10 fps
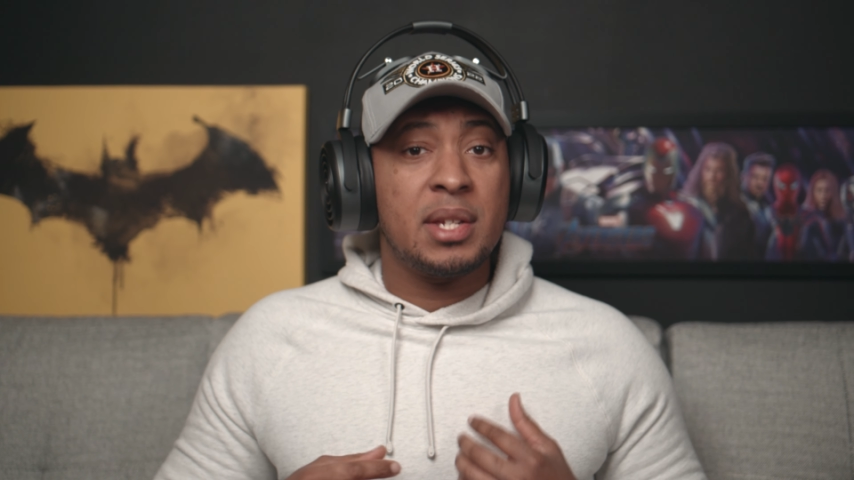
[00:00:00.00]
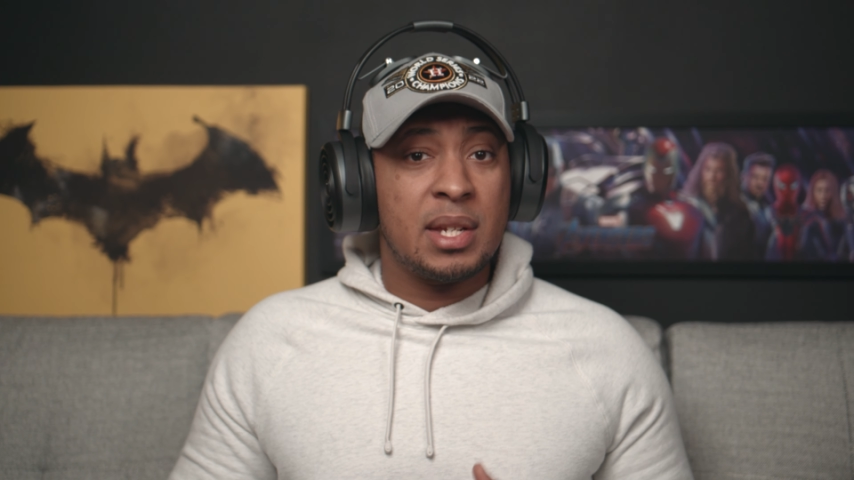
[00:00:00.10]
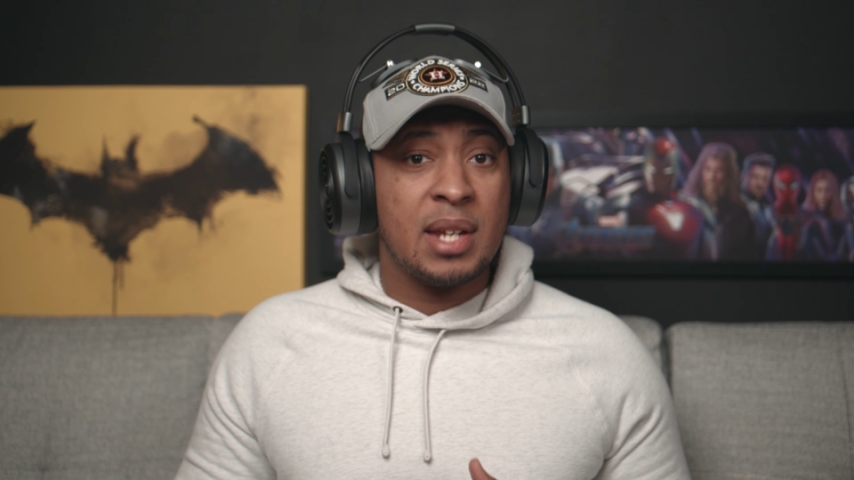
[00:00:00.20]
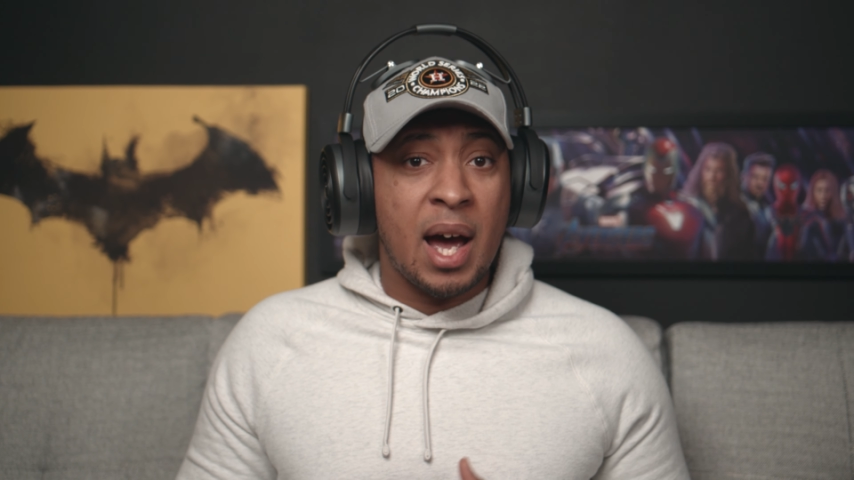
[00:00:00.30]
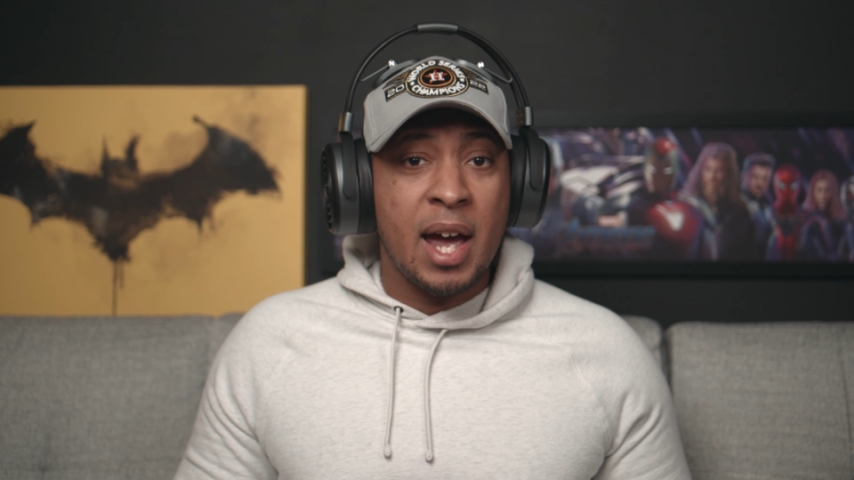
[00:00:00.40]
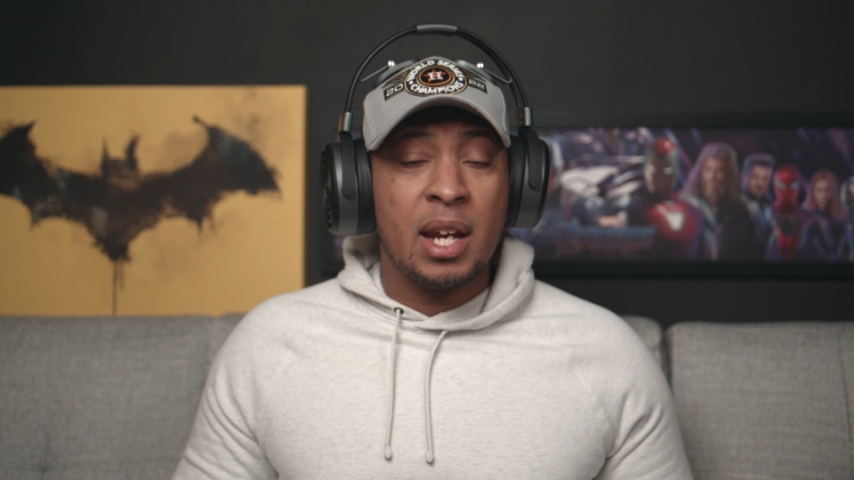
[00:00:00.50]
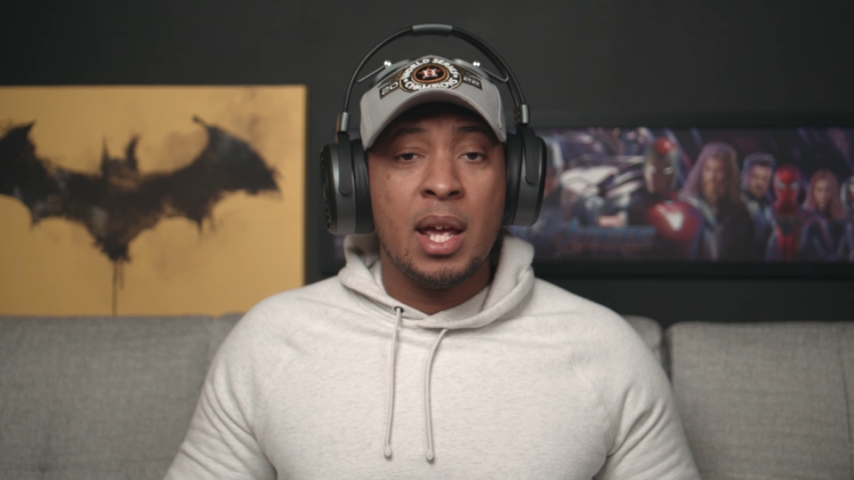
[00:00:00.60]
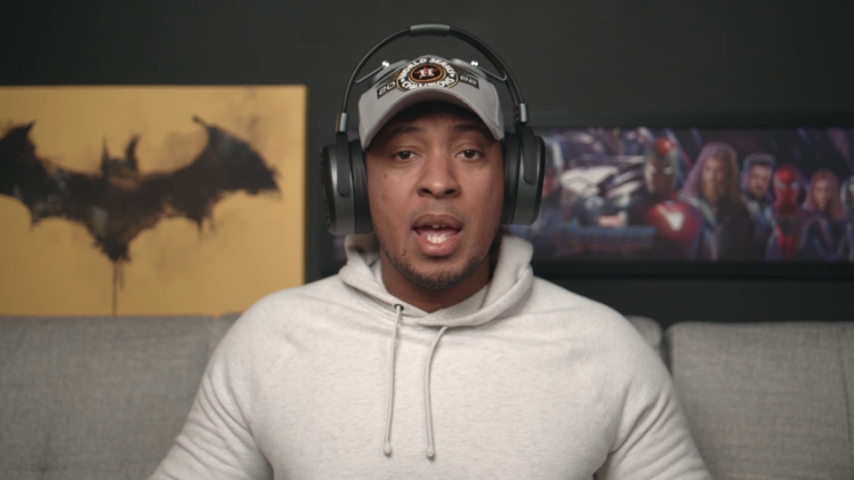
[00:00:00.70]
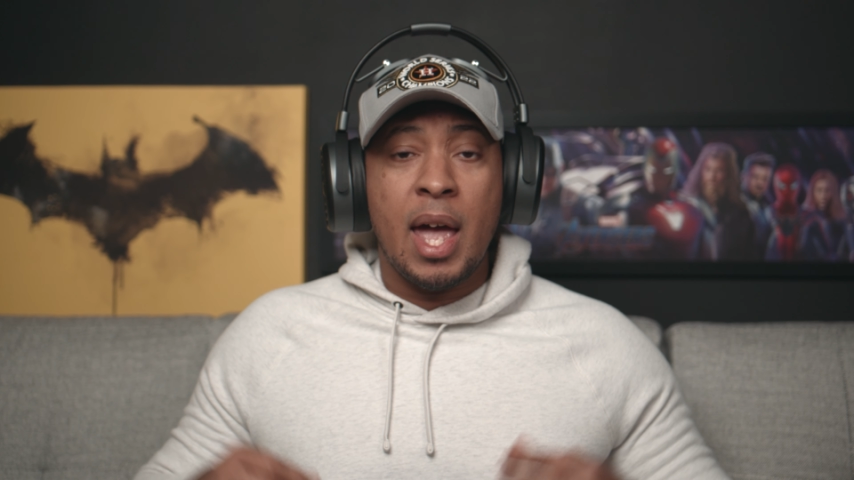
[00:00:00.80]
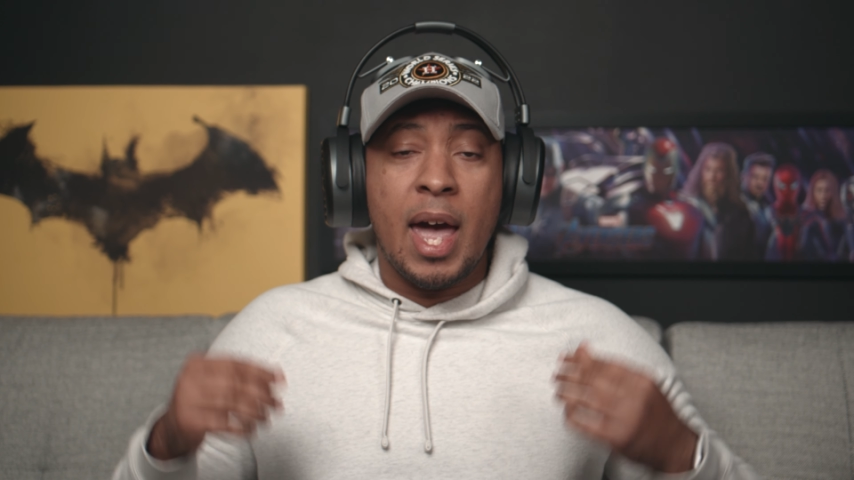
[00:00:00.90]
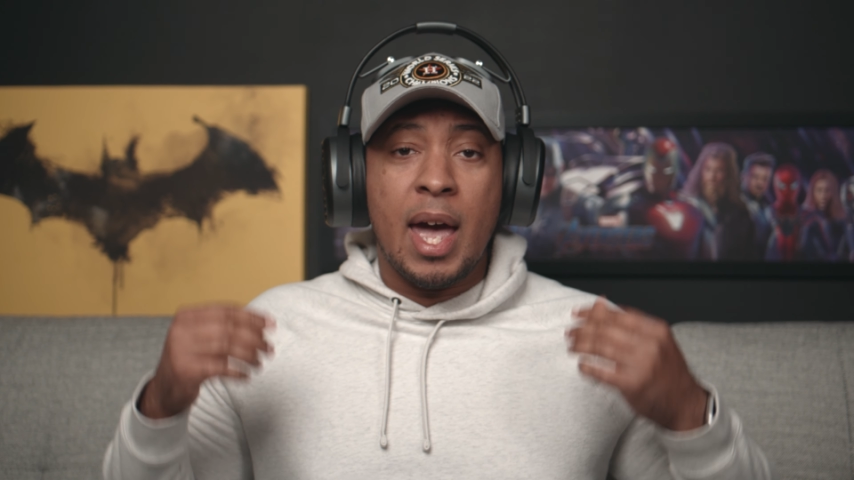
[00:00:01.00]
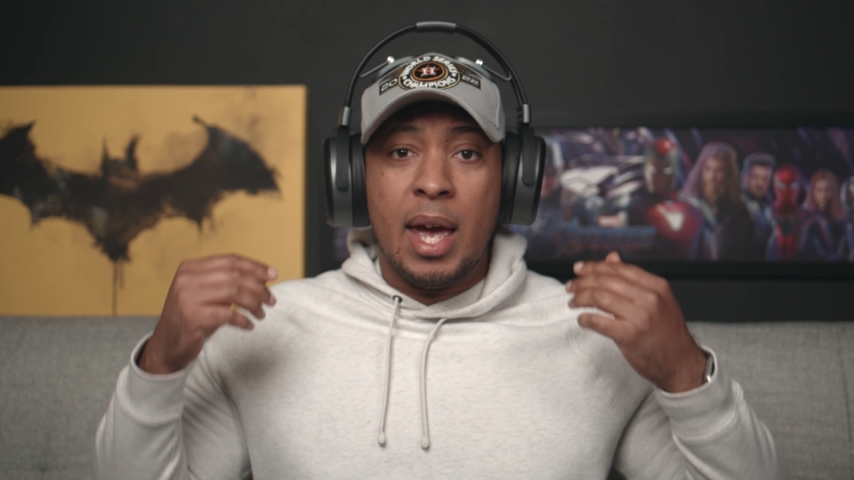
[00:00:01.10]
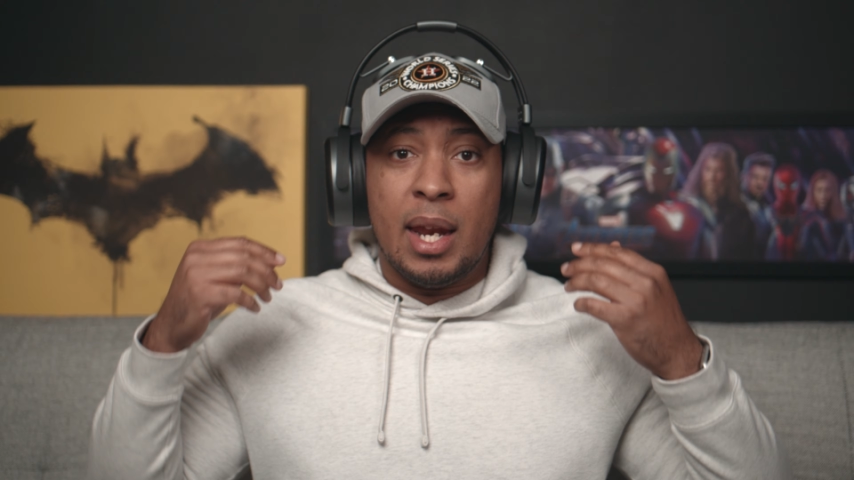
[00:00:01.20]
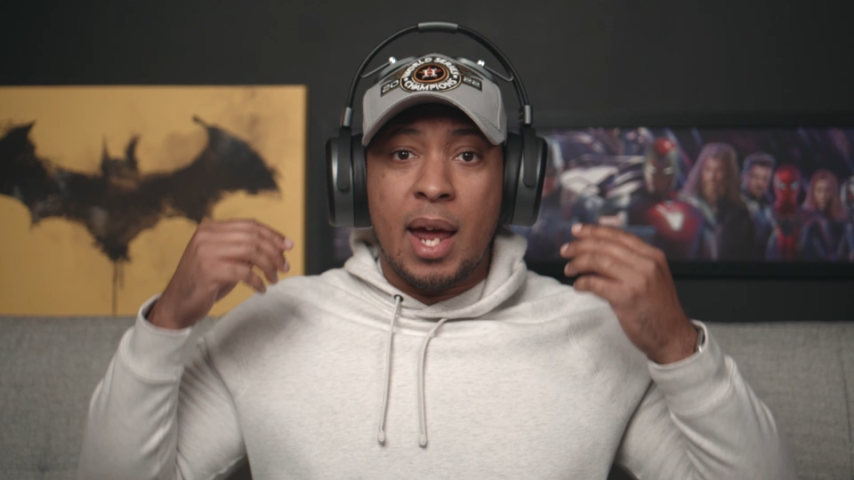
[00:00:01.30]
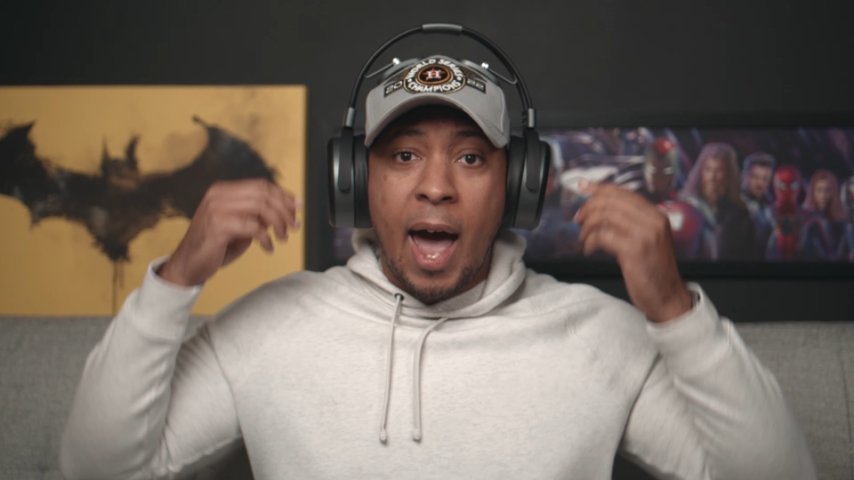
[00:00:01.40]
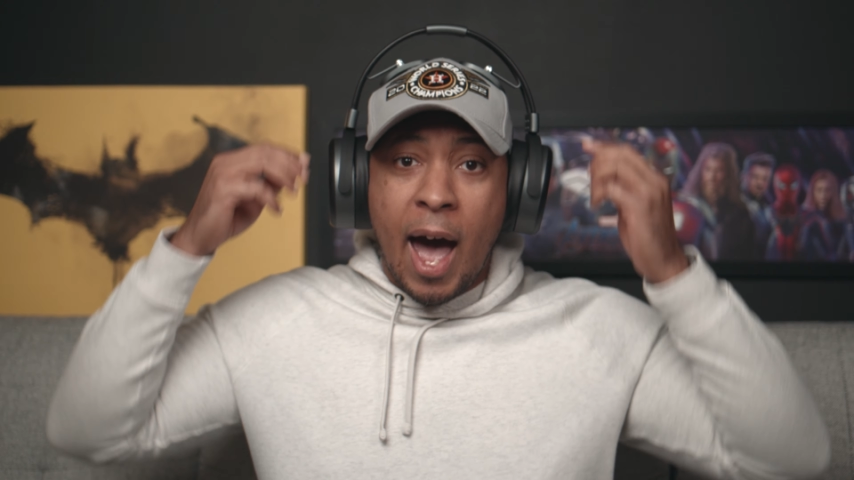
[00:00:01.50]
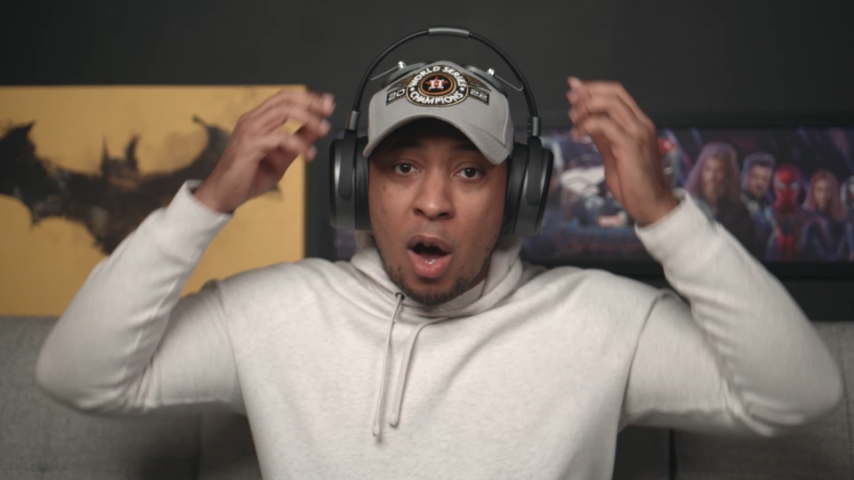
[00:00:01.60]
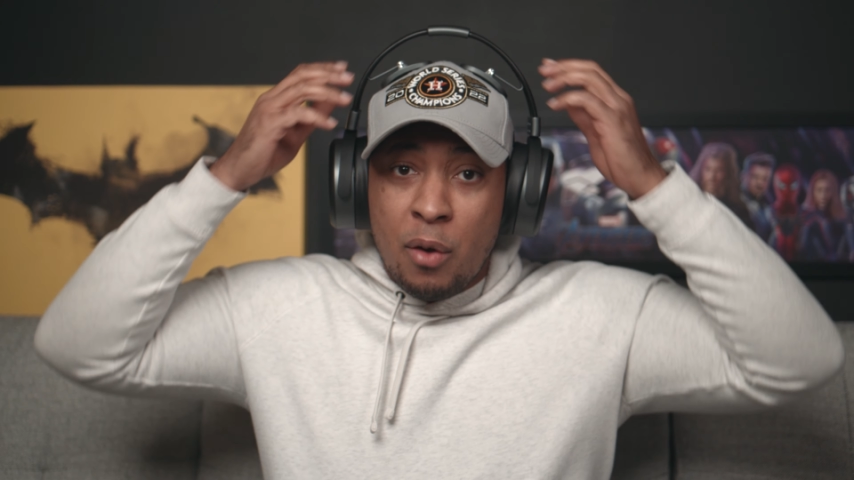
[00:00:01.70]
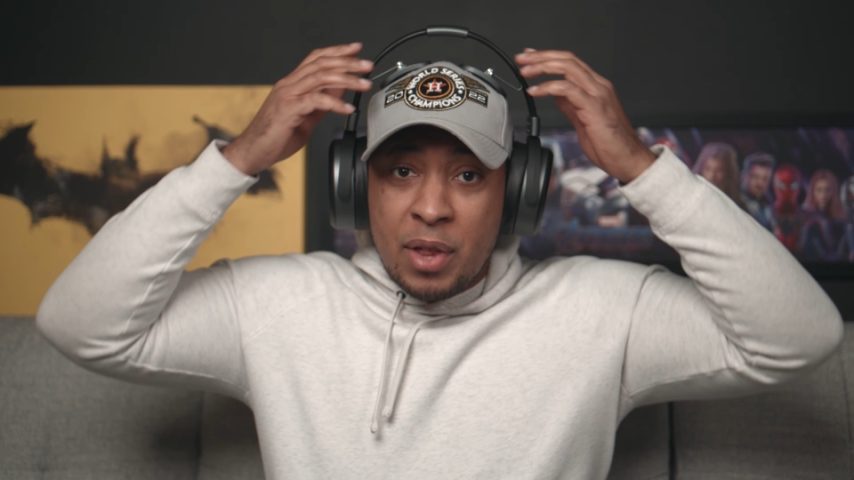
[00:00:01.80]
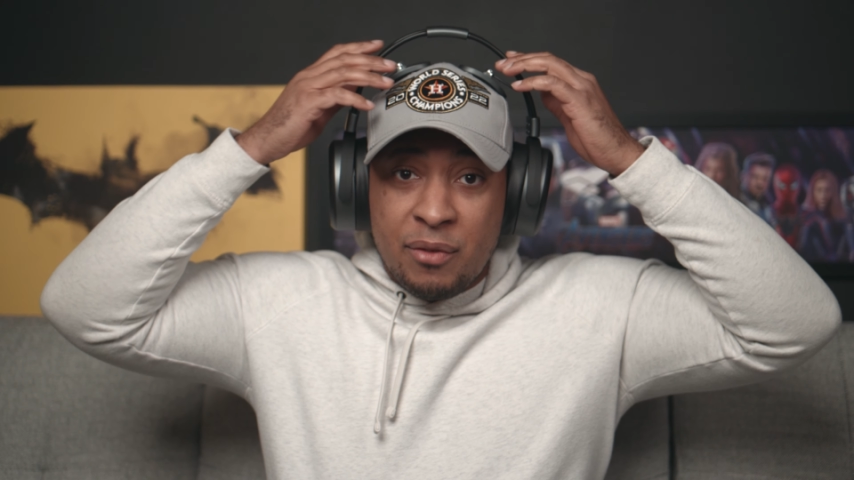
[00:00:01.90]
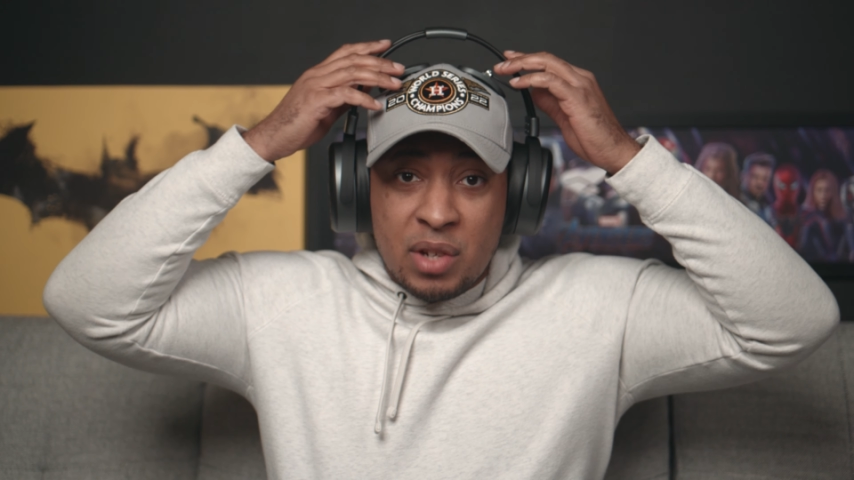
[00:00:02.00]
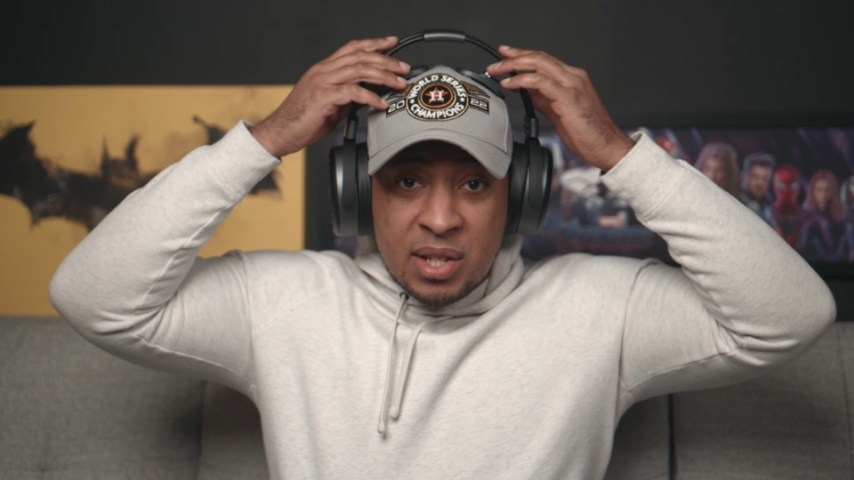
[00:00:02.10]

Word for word: the design and how they've